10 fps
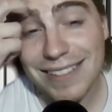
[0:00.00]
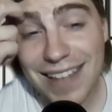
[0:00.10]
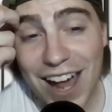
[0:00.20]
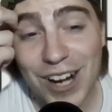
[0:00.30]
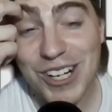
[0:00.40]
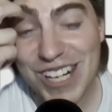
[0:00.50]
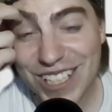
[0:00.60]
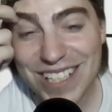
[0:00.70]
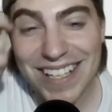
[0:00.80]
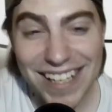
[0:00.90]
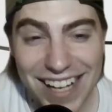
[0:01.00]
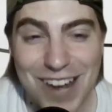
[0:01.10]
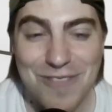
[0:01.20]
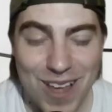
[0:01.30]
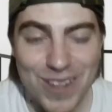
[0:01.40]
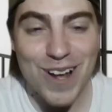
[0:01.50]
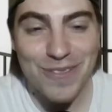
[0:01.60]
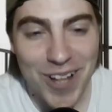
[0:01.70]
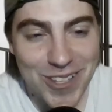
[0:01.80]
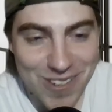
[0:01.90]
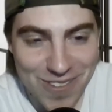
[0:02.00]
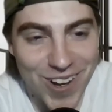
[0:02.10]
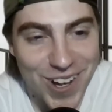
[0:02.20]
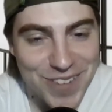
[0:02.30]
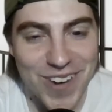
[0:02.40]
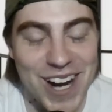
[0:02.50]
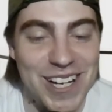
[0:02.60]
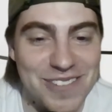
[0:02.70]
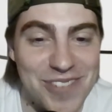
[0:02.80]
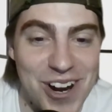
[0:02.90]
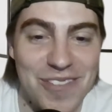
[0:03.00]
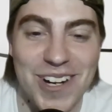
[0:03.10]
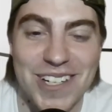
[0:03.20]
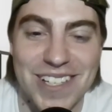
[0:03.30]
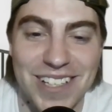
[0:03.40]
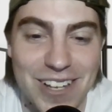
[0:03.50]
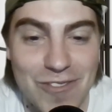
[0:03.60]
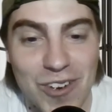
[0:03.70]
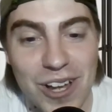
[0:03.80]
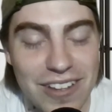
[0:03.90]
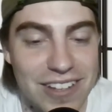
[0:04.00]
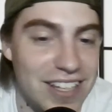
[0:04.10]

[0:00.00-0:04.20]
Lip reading: That hurts. I'd rather have Lonzo Ball than Marcus Smart personally, but